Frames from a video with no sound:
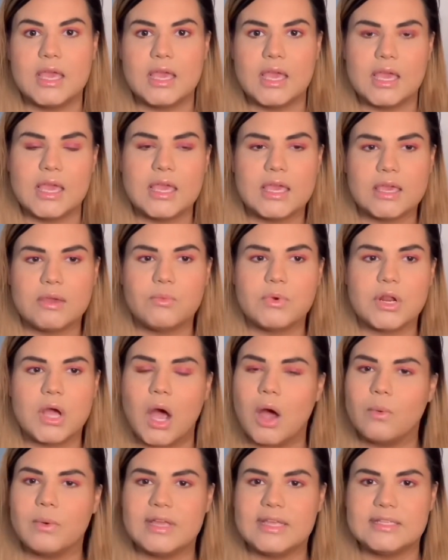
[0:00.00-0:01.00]
He would
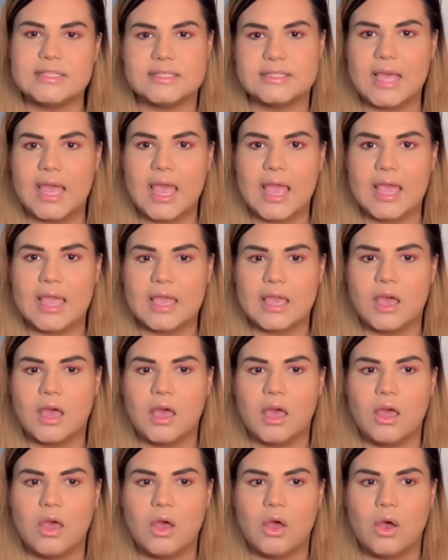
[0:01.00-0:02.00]
always say,
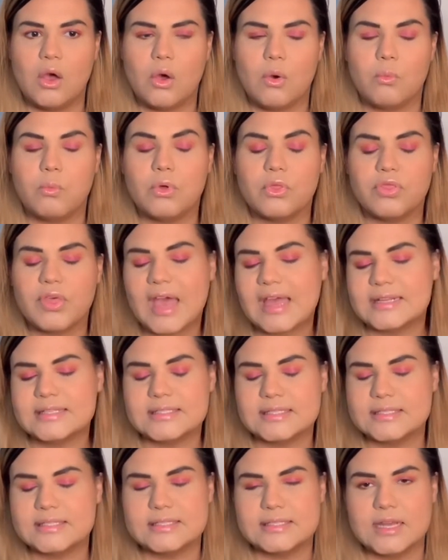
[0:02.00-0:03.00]
"Well, that
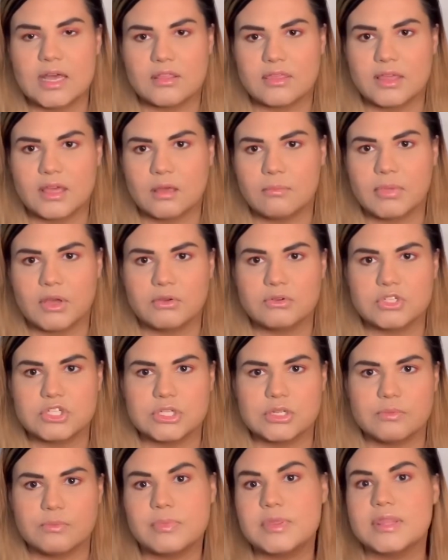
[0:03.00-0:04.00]
says nothing about
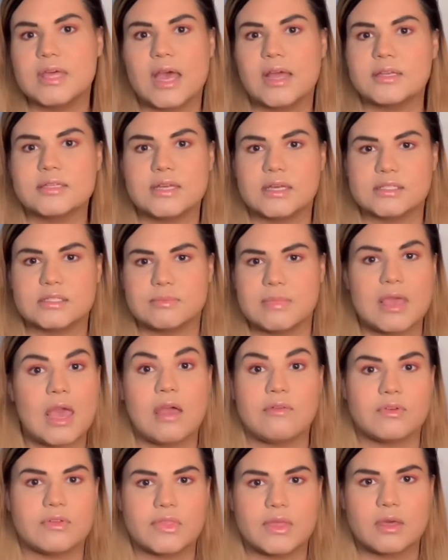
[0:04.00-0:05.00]
you, but that tells me
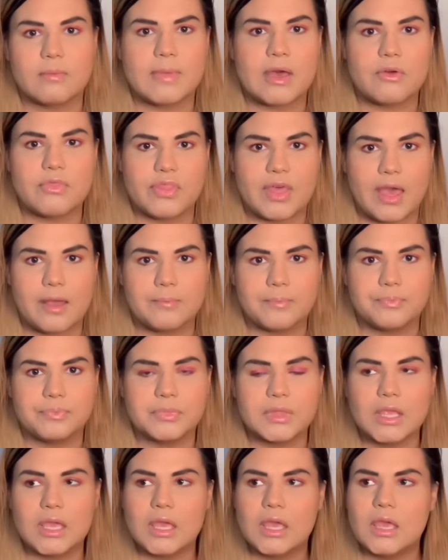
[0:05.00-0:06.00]
everything about them."